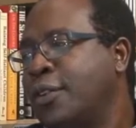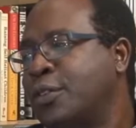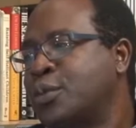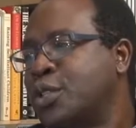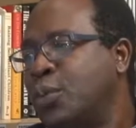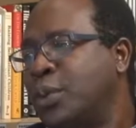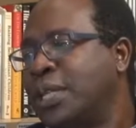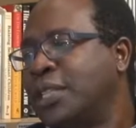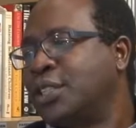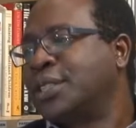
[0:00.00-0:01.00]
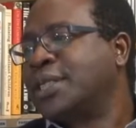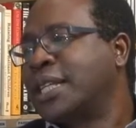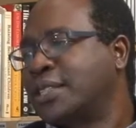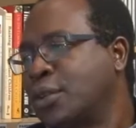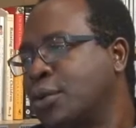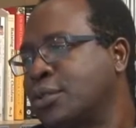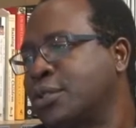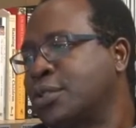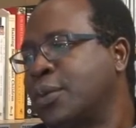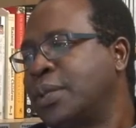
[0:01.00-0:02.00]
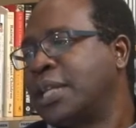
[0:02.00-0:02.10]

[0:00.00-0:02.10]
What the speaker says: from someone that just sets goals to someone